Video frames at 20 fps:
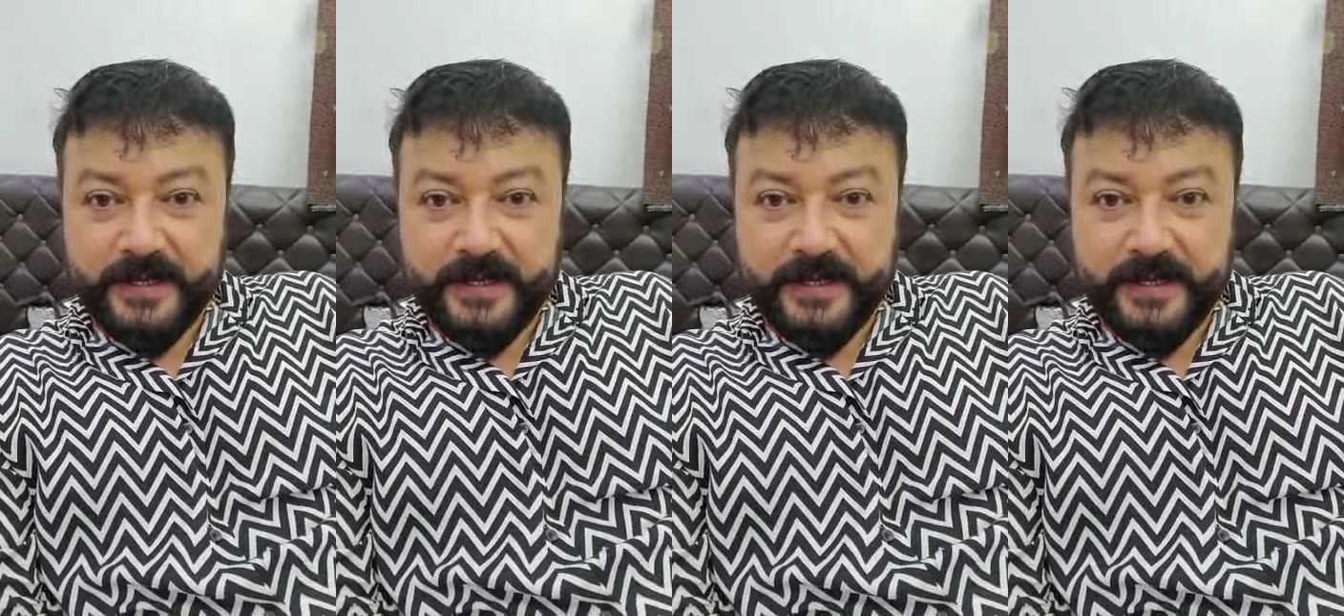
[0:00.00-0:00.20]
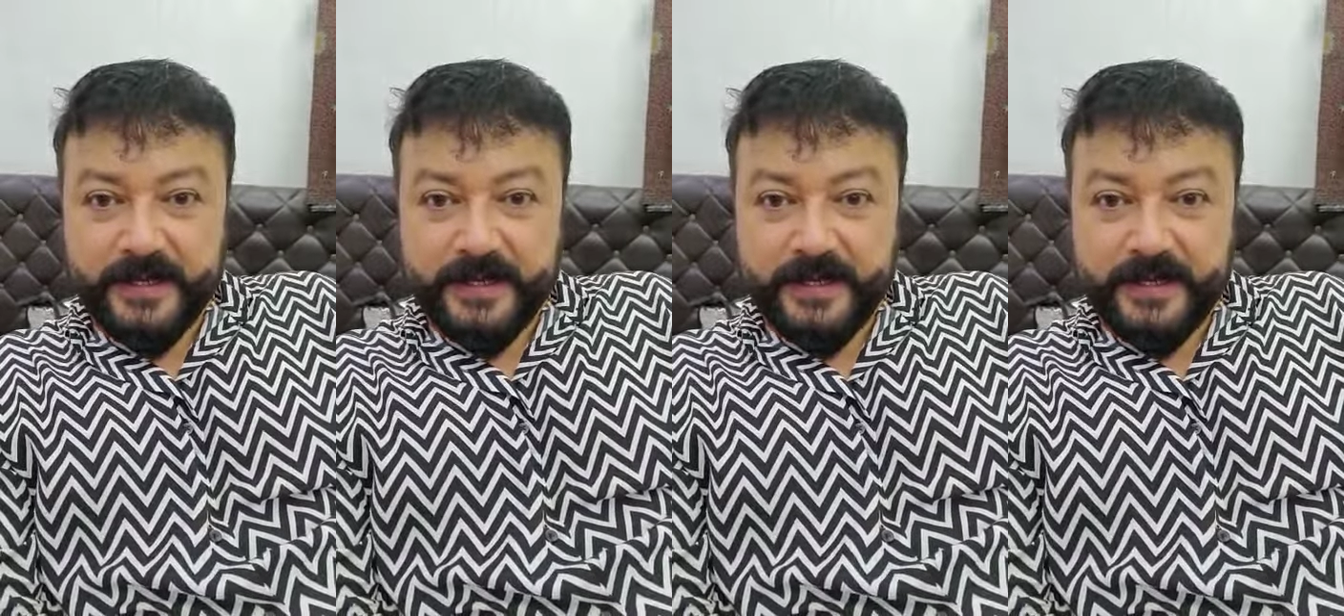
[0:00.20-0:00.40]

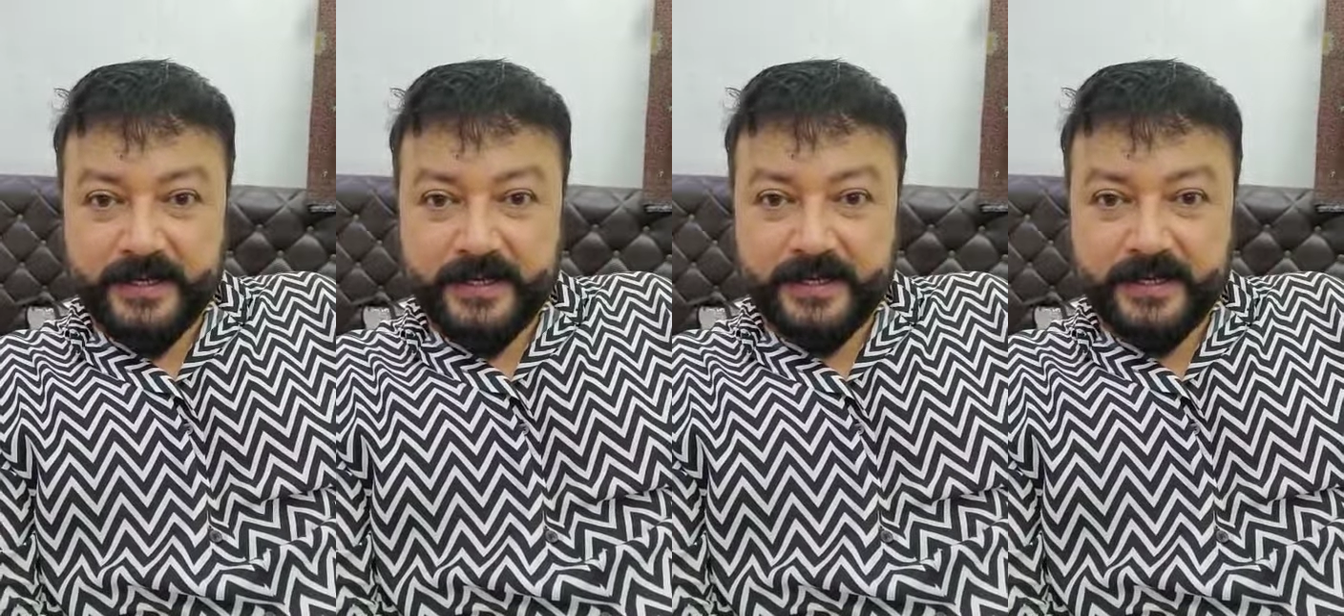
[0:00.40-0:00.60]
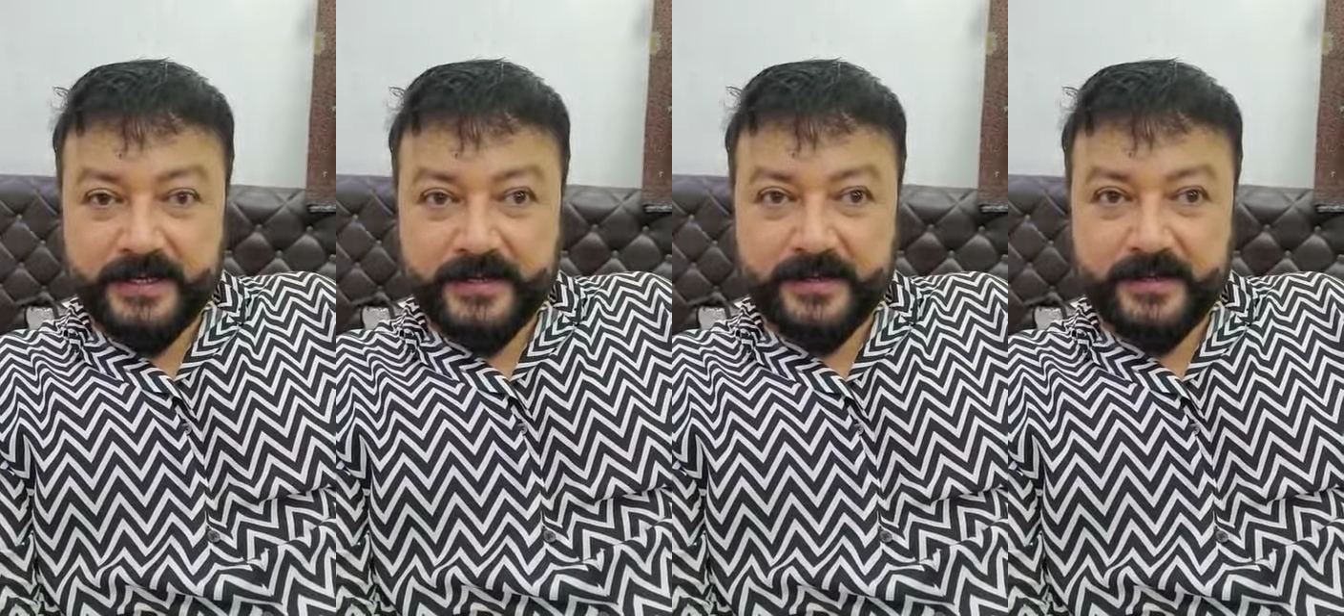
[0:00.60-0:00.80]
and
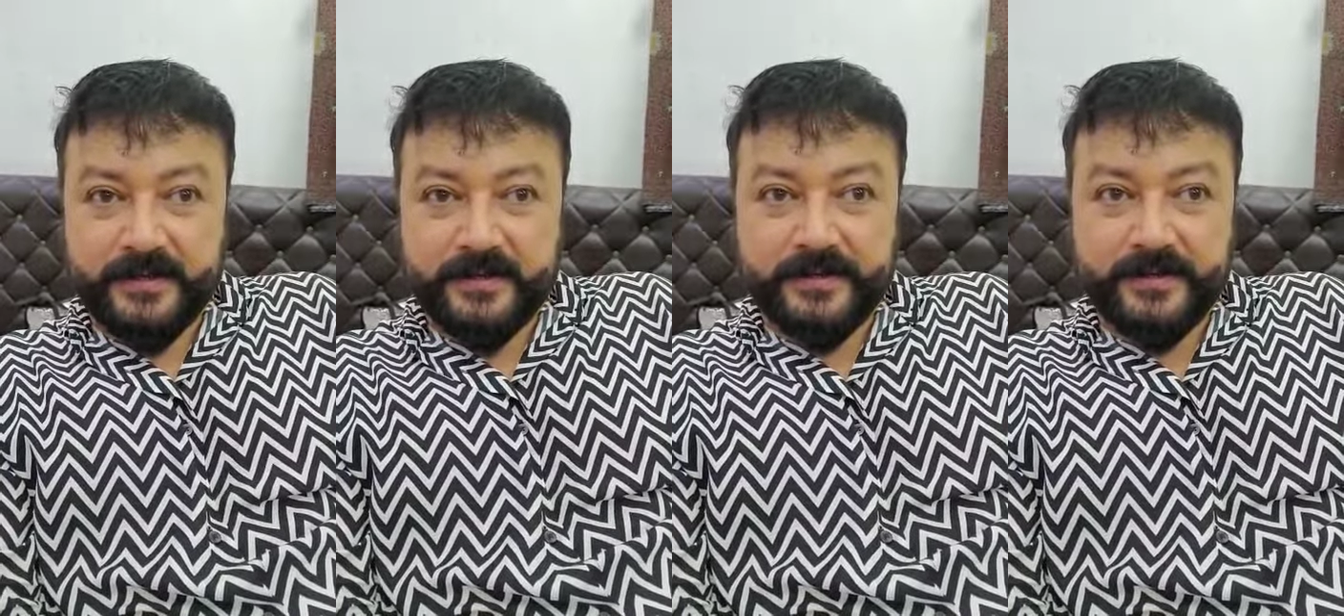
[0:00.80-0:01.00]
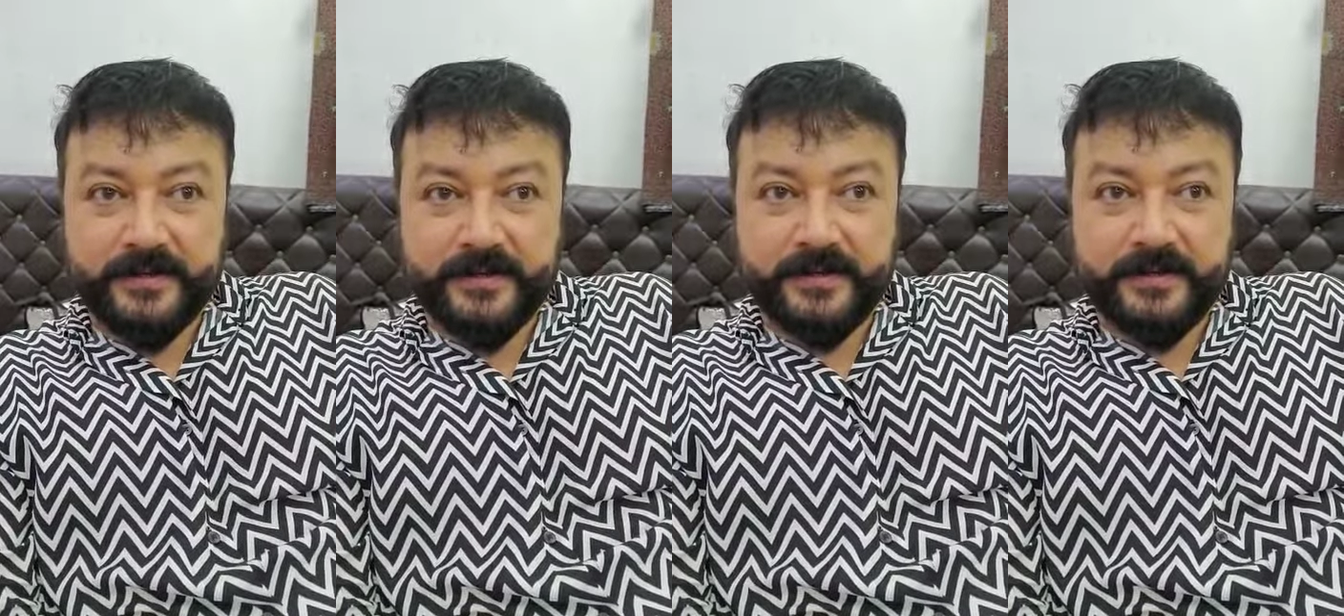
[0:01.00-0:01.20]

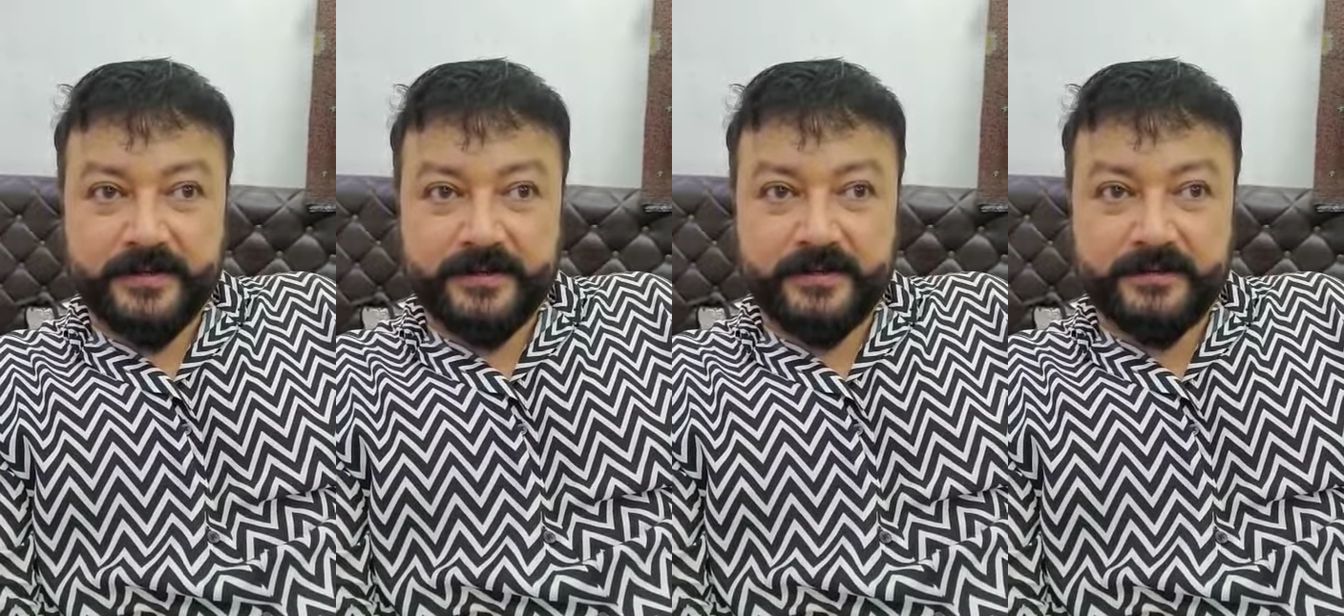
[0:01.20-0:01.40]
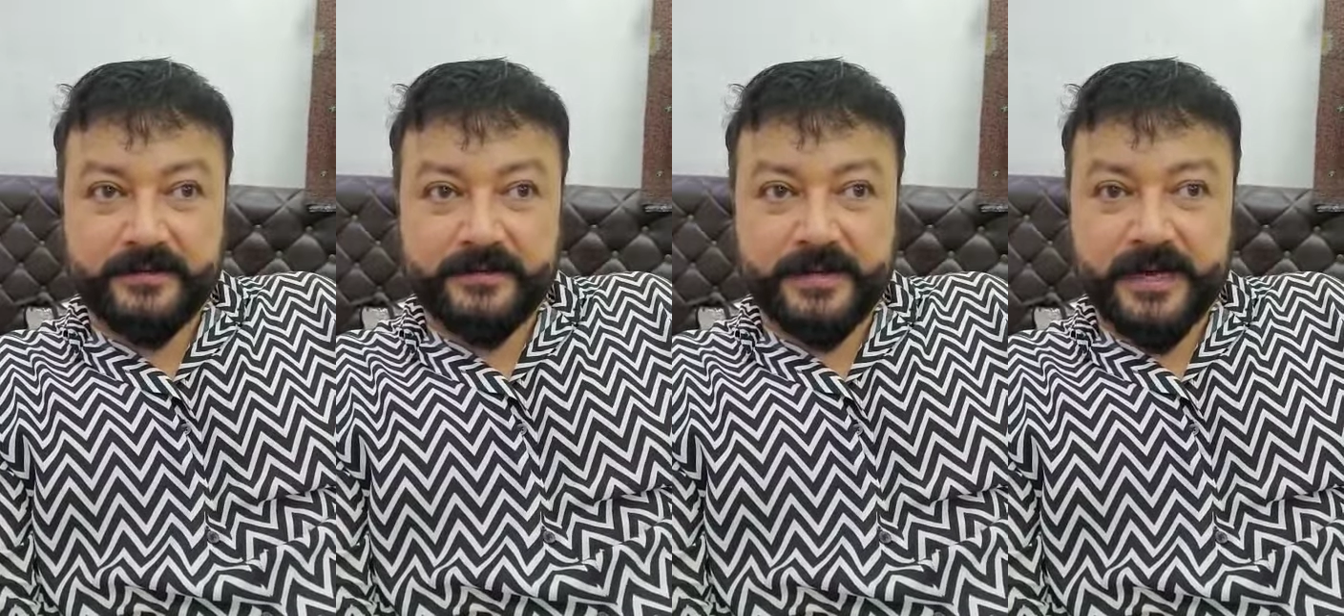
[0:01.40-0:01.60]

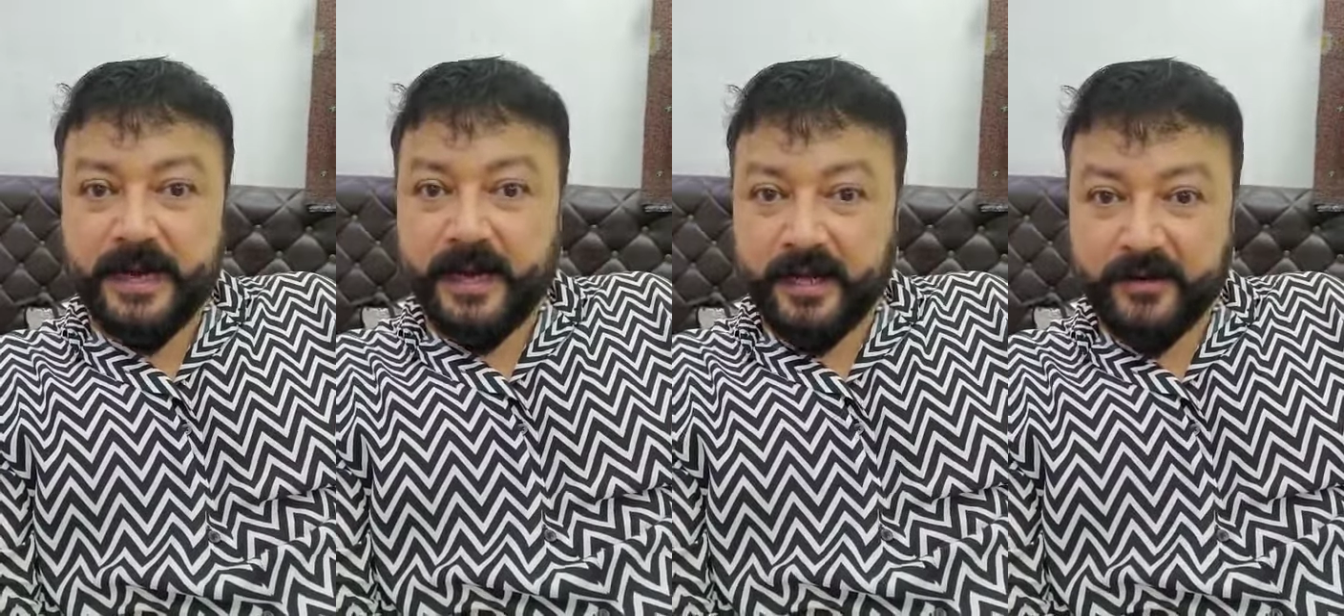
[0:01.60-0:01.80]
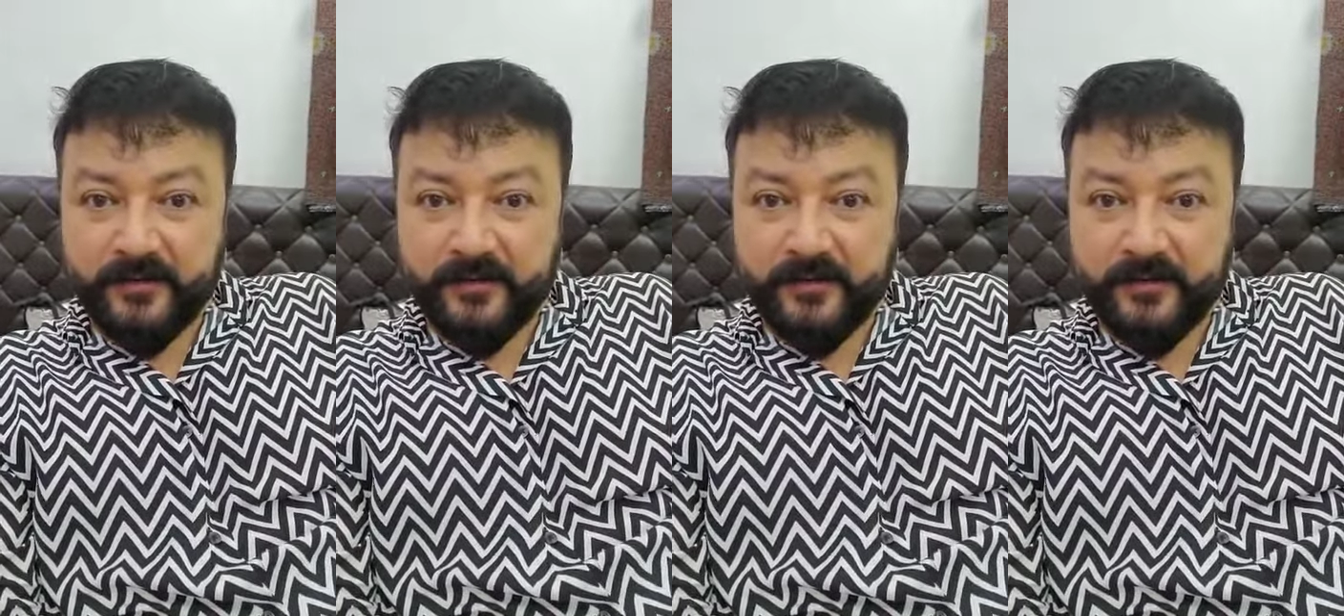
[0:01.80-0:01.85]
Alla